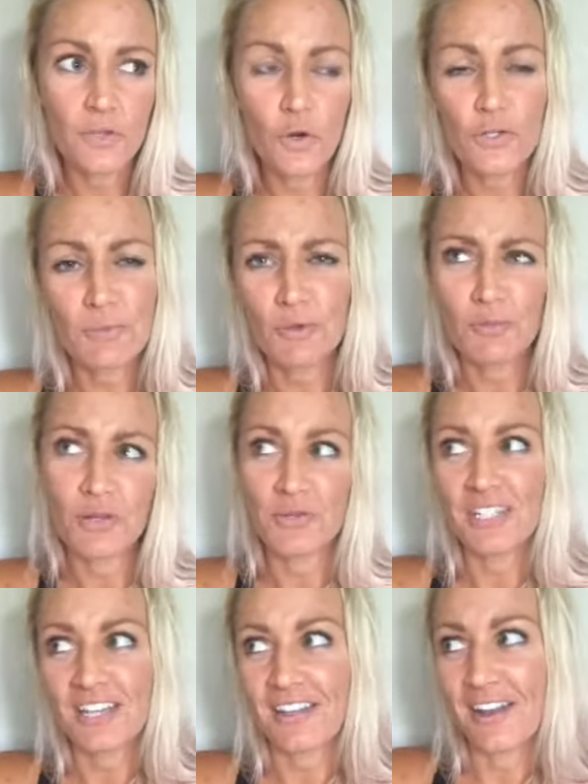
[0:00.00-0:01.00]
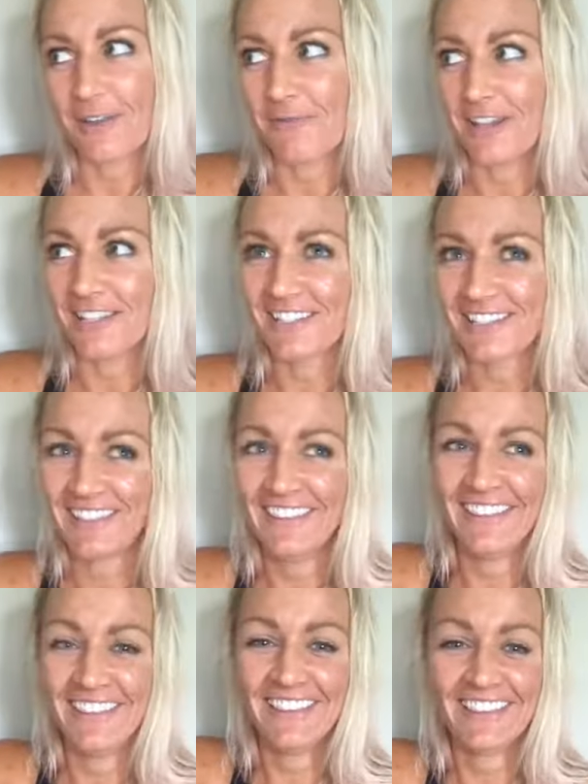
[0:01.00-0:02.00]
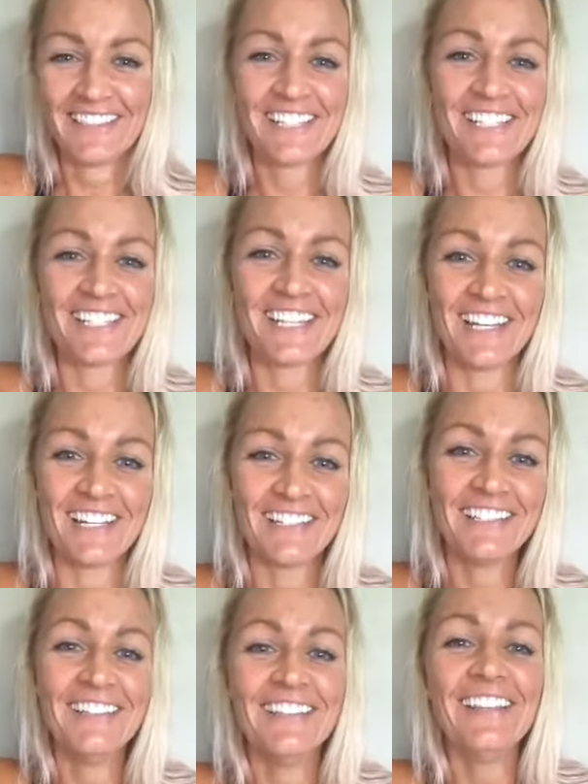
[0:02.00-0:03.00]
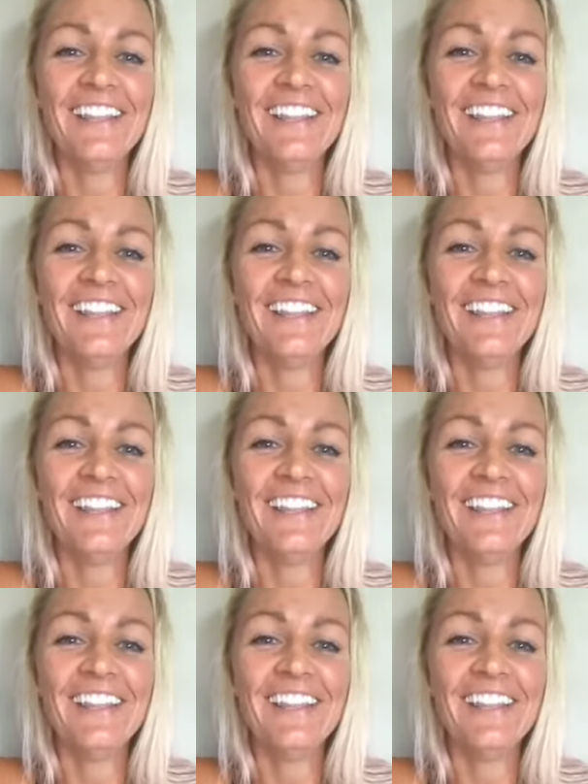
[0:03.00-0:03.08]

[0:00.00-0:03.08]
Girls' poop don't stink anyways. Just kidding.